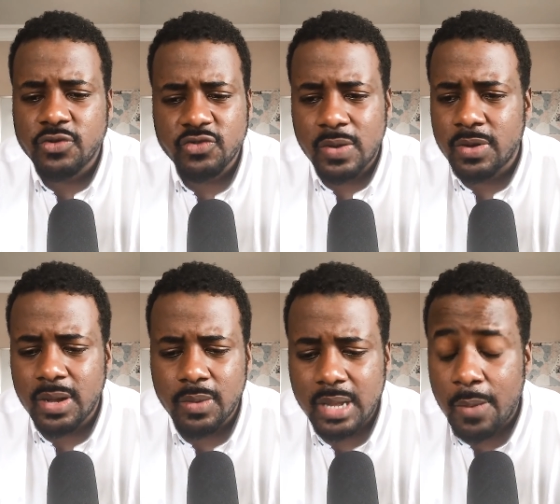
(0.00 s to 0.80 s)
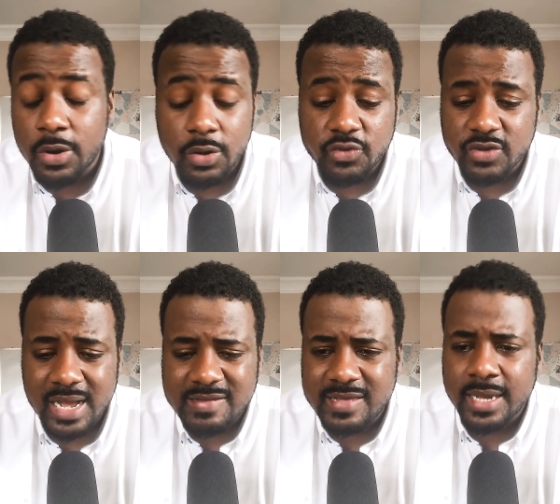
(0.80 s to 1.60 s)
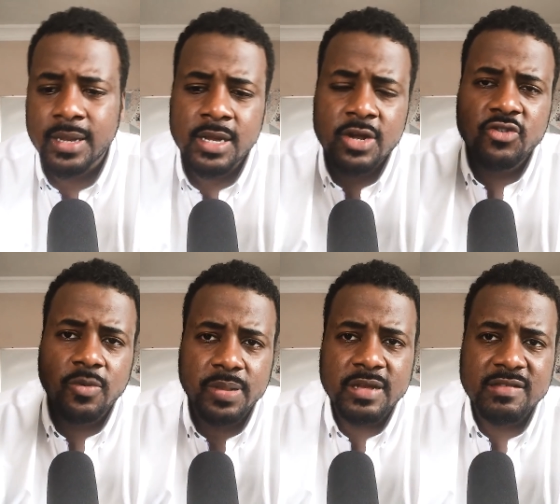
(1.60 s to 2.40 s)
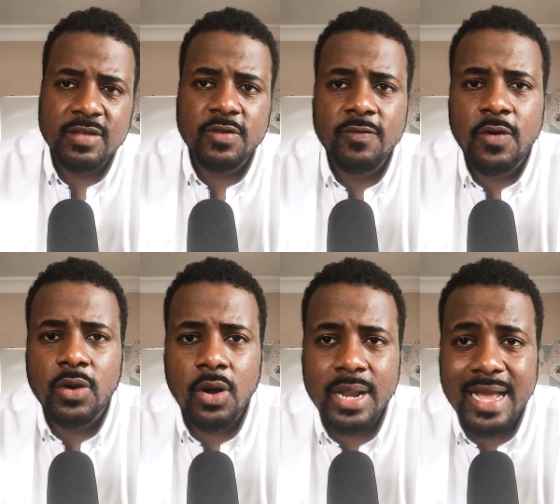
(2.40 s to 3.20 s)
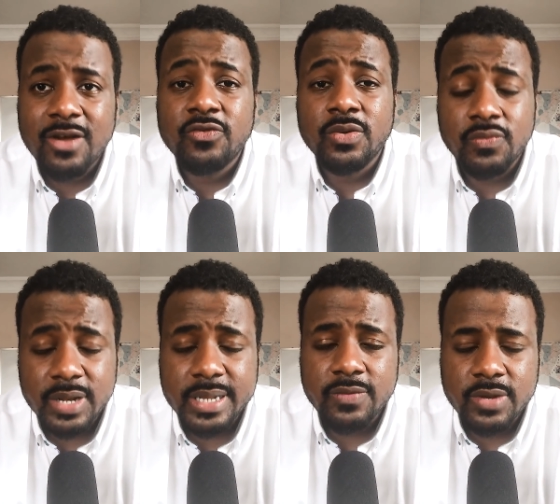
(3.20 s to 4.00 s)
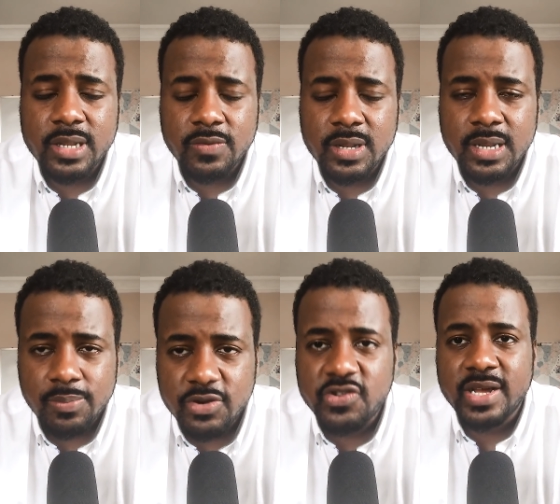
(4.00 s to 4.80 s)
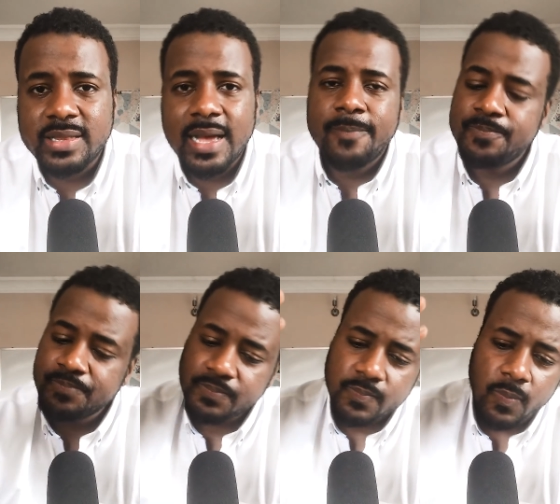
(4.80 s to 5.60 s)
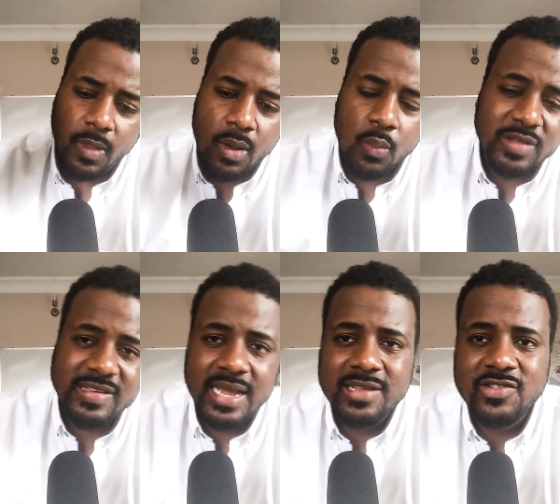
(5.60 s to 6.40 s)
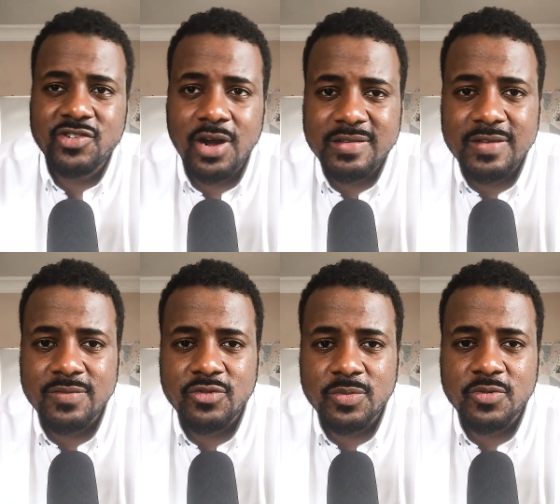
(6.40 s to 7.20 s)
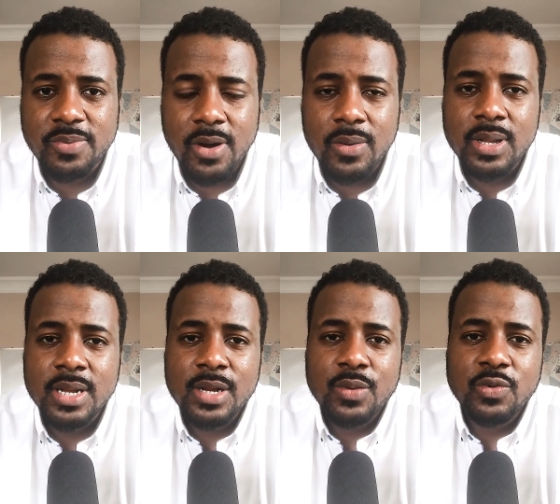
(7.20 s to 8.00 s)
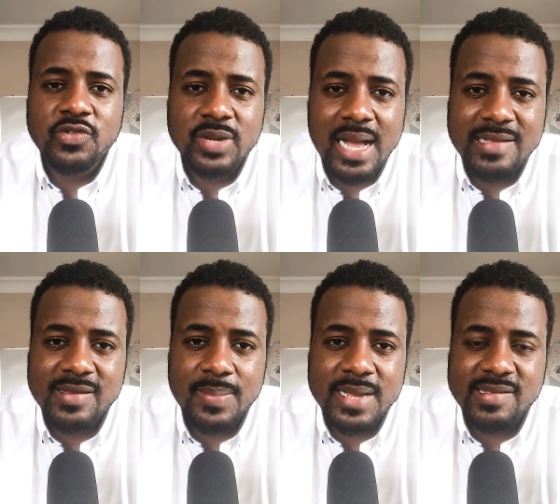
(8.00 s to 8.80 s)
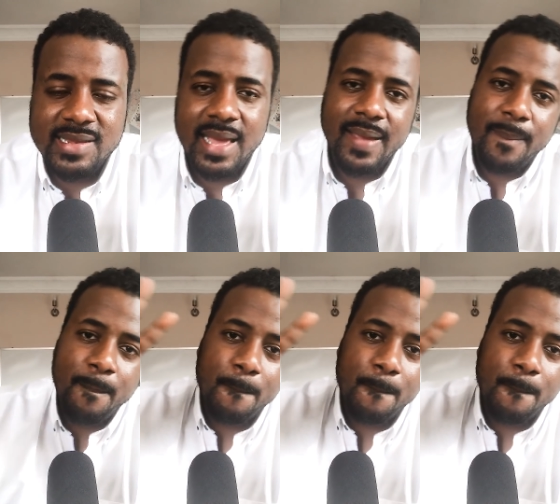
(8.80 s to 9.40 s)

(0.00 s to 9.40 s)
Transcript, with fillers: I want to know what you guys think. So please leave your vote on that, because we really, really, really appreciate that. Once again, this is Charles here from Dreamers Pro. Wishing you guys an amazing day.